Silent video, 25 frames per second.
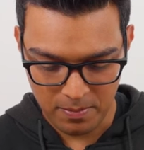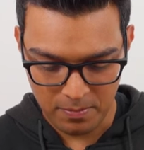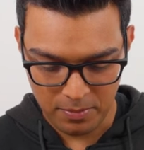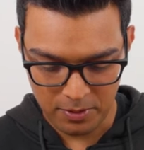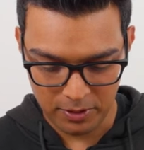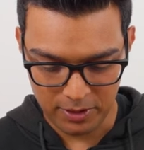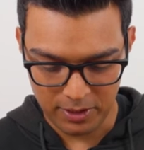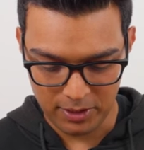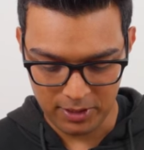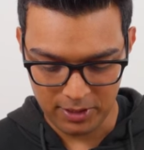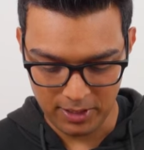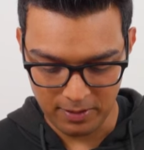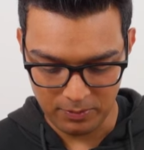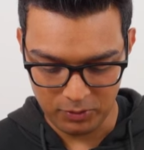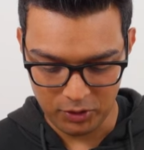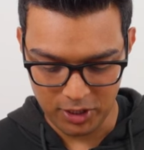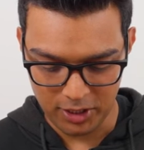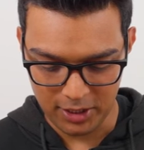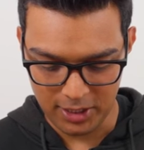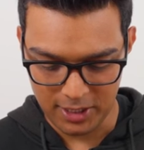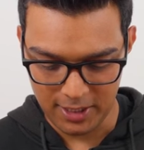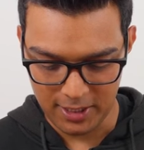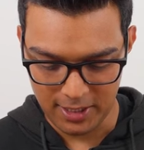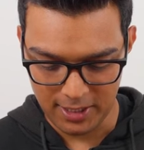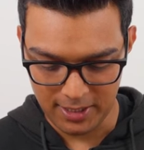put the
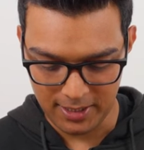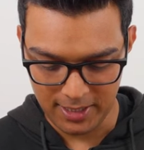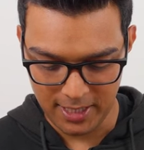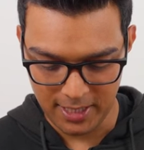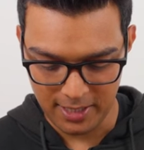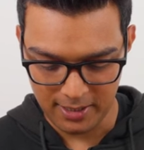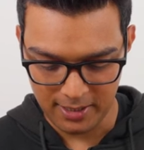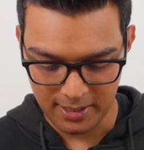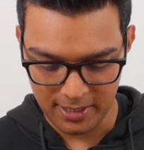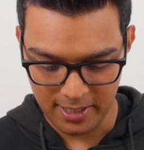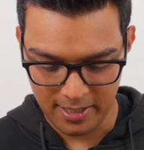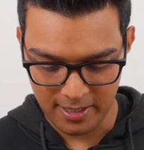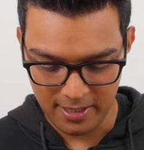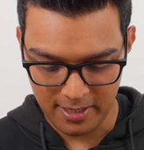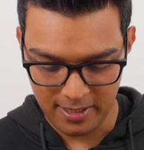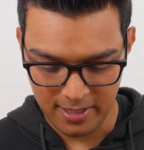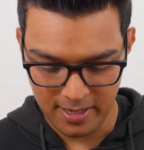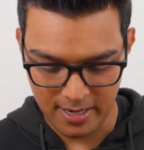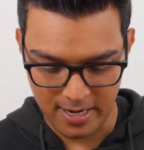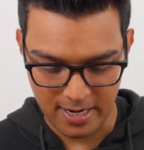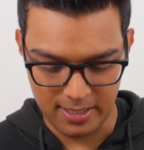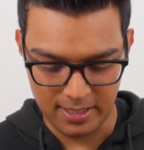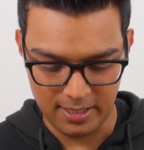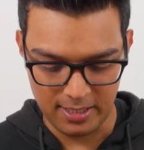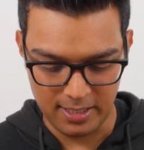subject in the center,
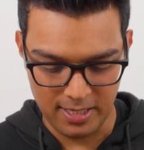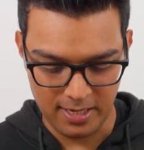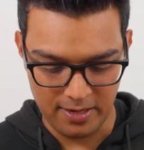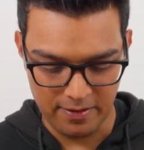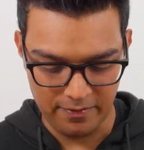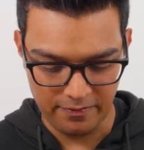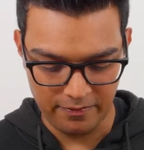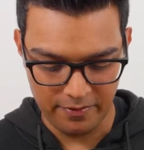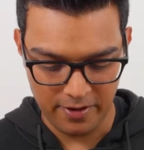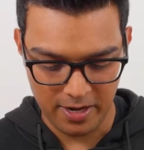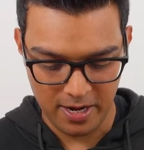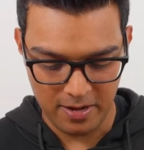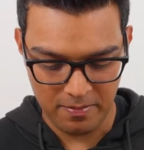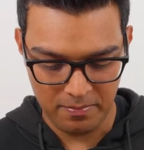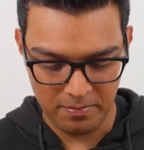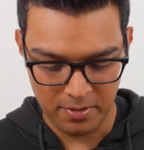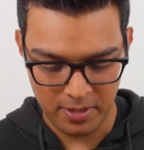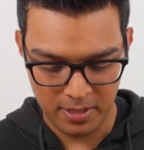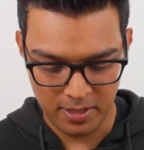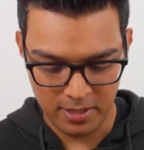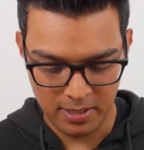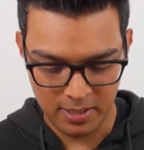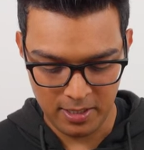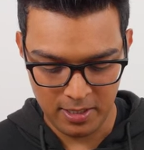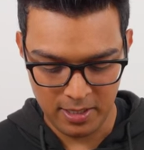add a keyframe,
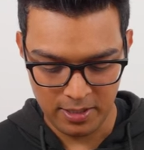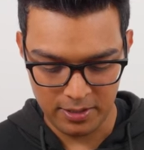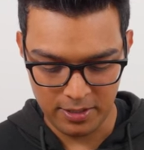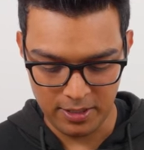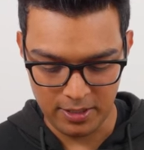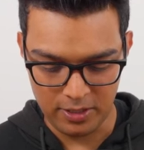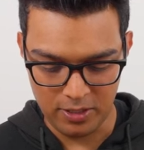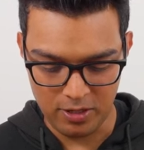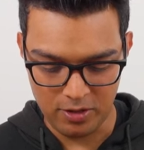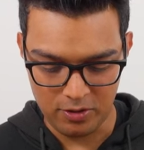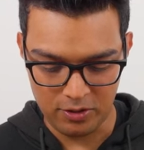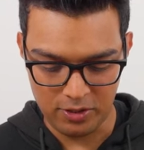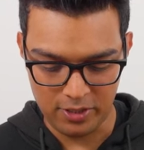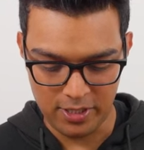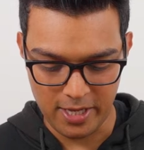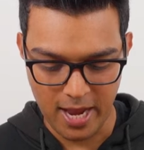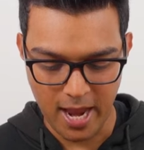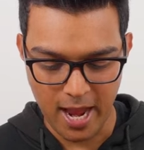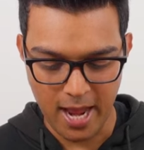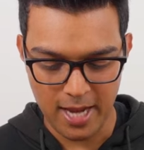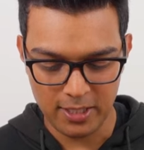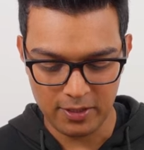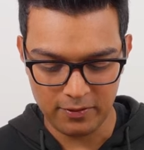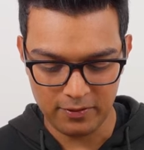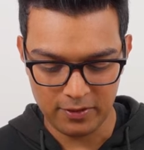then go to the
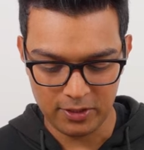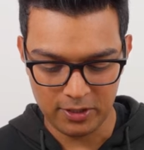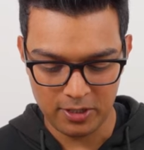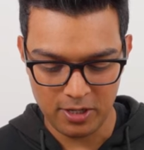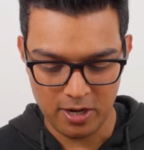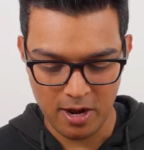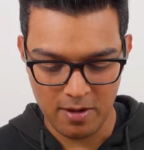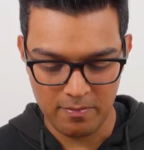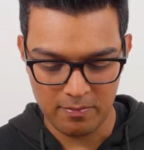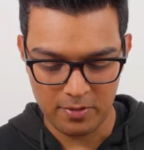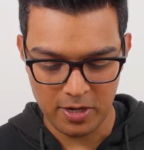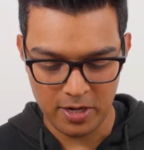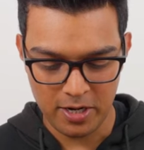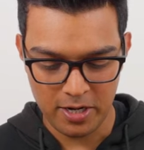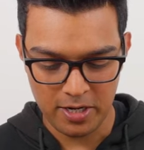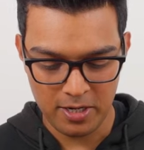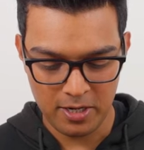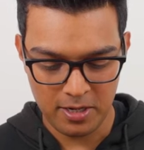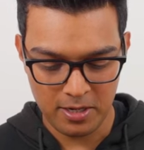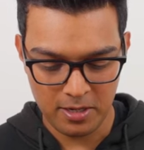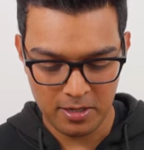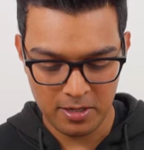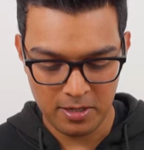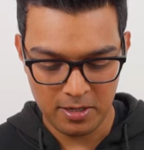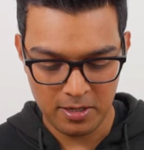end of the timeline,
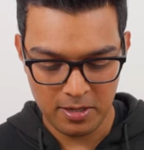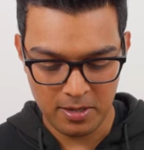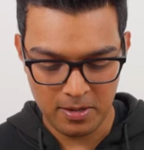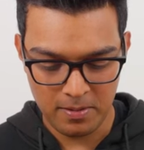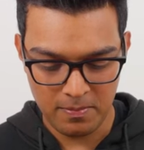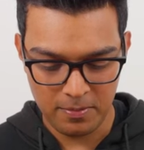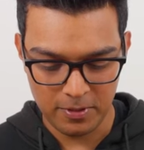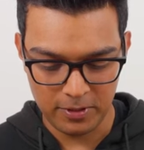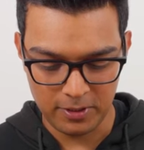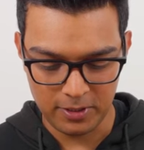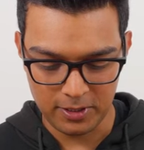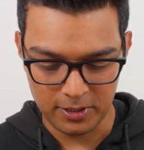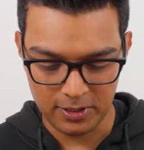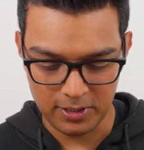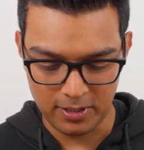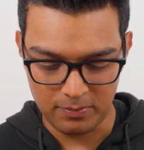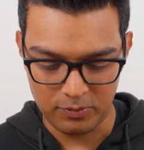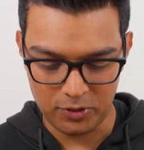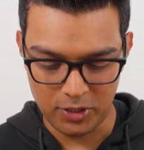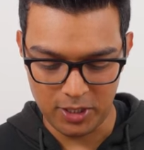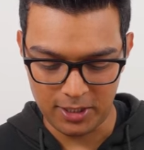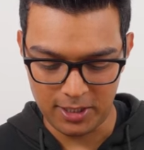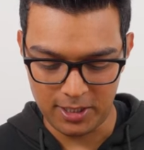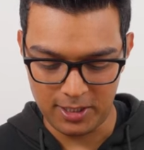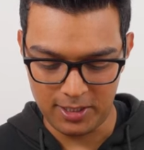put the
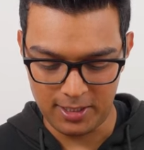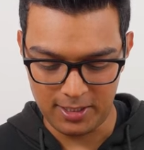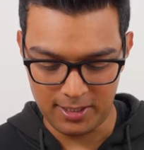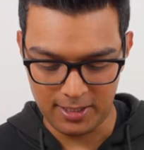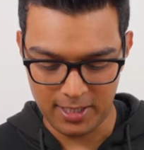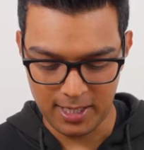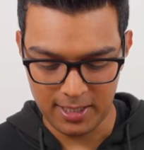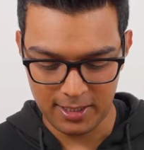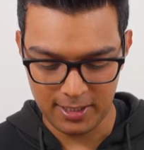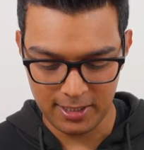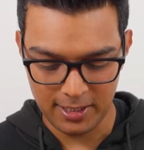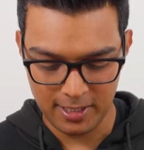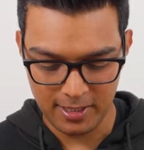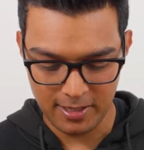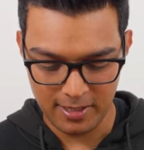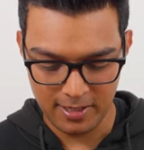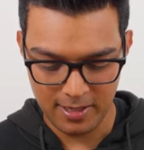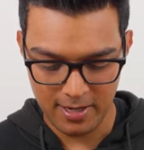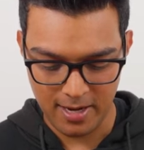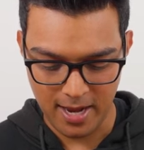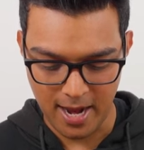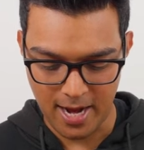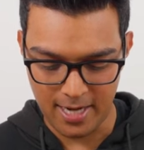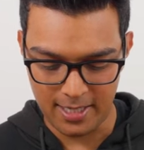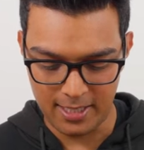subject in the center,
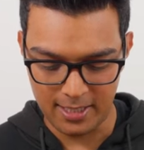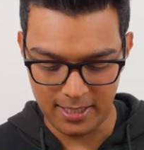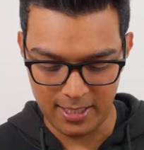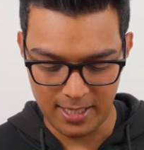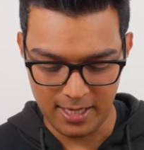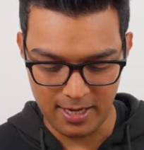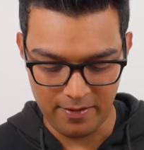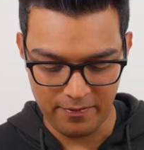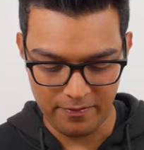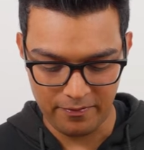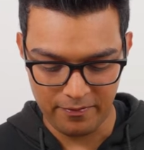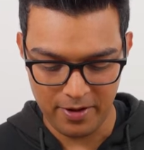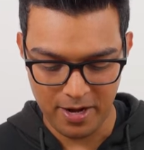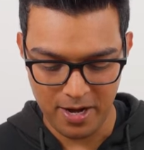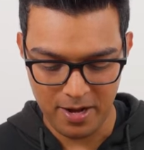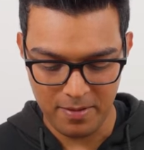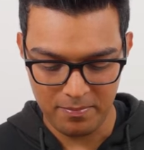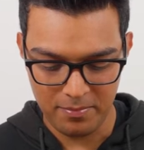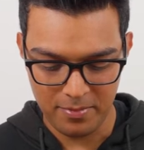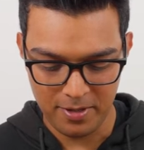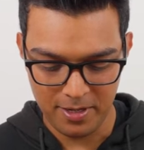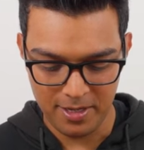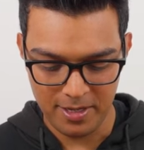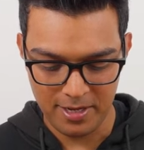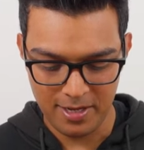add a keyframe,
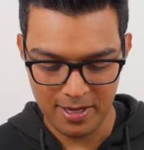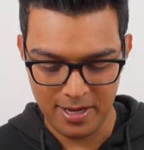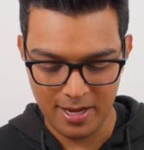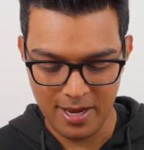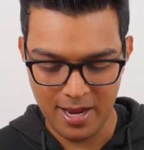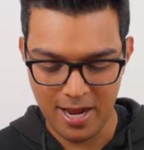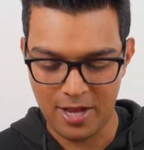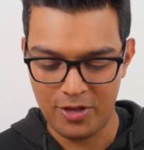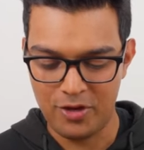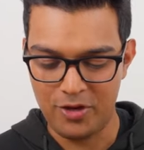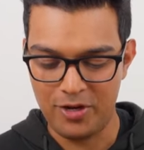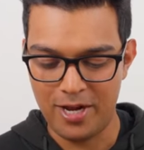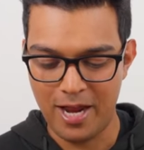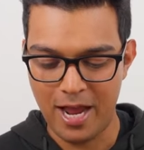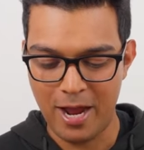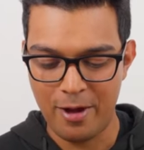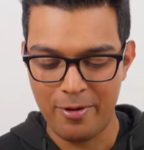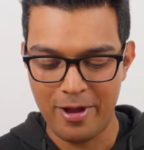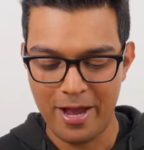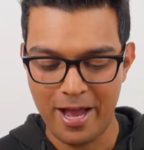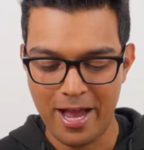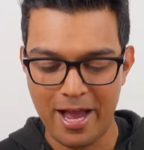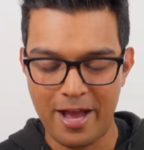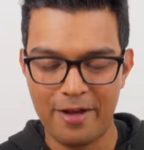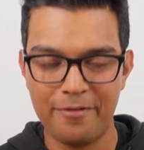and you now
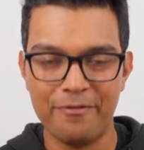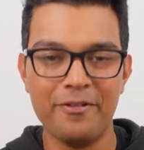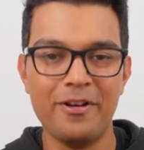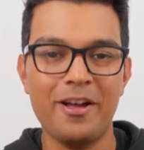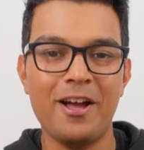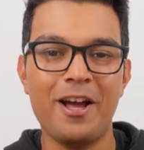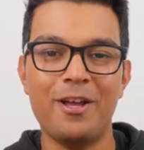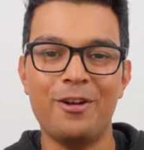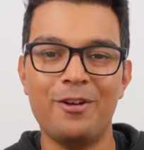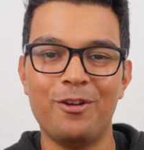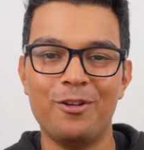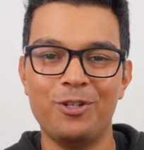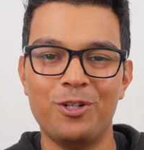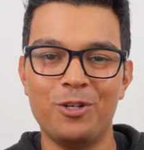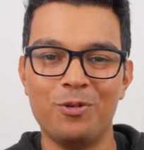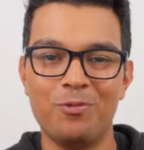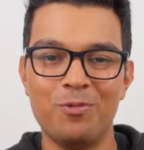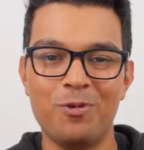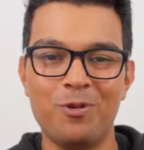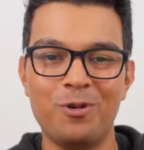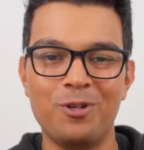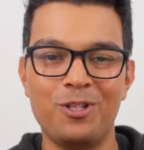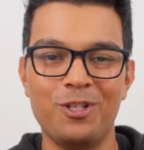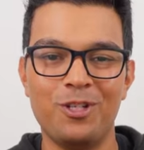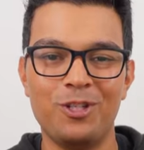have an
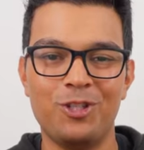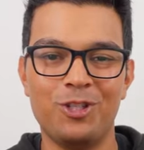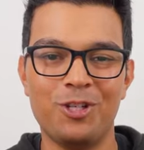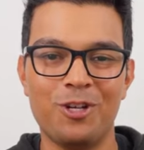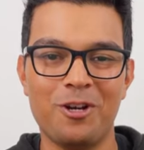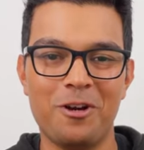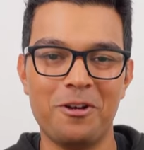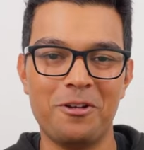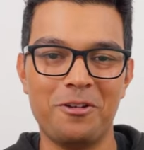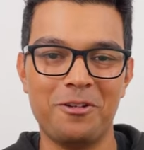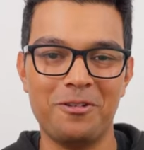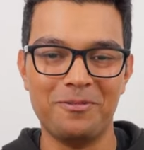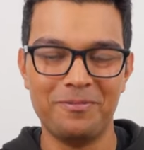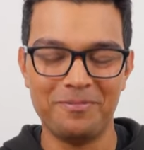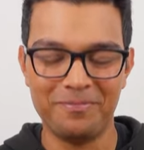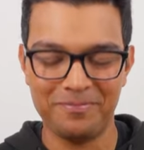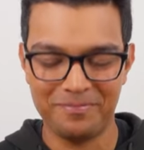underwater shot.